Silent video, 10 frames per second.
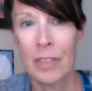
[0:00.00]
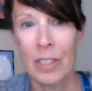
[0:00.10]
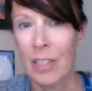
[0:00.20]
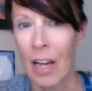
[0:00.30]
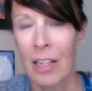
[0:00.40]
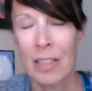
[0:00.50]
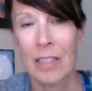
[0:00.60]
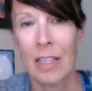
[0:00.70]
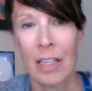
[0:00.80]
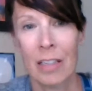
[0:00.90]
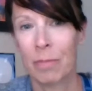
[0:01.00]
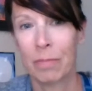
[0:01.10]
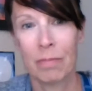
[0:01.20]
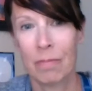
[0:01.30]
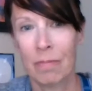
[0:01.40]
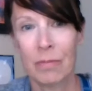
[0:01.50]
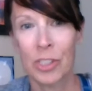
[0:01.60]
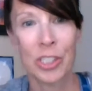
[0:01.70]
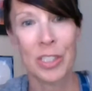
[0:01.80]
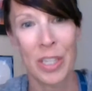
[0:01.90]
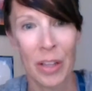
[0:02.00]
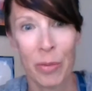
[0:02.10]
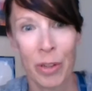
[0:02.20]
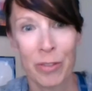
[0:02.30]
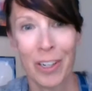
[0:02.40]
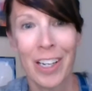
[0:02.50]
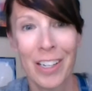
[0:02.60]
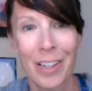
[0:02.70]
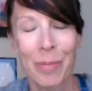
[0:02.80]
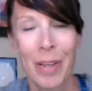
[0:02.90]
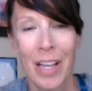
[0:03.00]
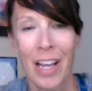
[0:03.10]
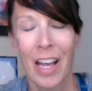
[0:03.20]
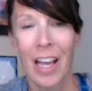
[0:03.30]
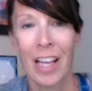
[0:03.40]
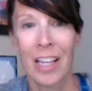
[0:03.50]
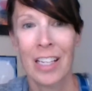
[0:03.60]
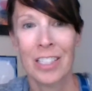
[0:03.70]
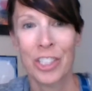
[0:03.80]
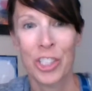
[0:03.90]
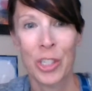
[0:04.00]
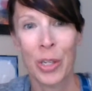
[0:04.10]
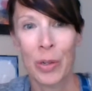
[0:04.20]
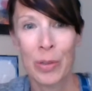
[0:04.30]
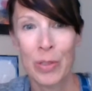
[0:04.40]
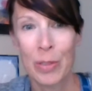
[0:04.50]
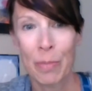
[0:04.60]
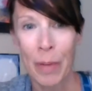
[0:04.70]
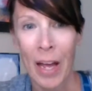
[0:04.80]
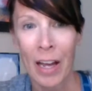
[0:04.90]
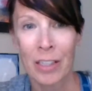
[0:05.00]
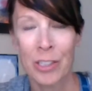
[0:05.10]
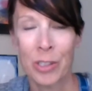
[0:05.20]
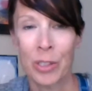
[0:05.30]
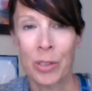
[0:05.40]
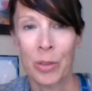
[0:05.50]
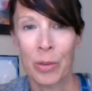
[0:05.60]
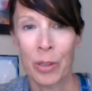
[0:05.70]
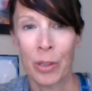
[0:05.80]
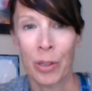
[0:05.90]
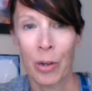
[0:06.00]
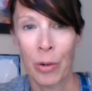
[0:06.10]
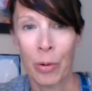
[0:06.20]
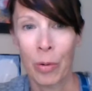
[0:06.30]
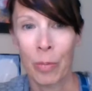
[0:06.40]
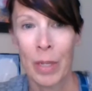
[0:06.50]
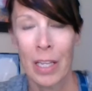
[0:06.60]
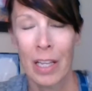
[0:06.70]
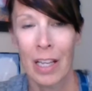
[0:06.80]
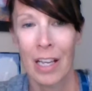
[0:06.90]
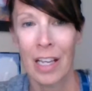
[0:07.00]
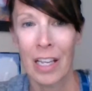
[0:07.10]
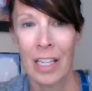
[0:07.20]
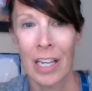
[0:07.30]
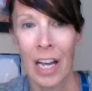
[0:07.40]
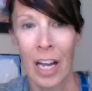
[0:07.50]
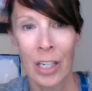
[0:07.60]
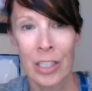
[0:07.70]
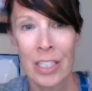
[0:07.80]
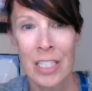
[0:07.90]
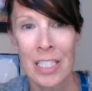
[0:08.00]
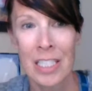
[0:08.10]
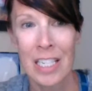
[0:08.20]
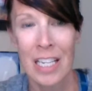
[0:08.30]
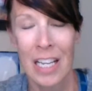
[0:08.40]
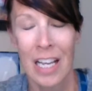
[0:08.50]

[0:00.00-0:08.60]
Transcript: decides that she's not the one for him, and she goes back to her home in Ireland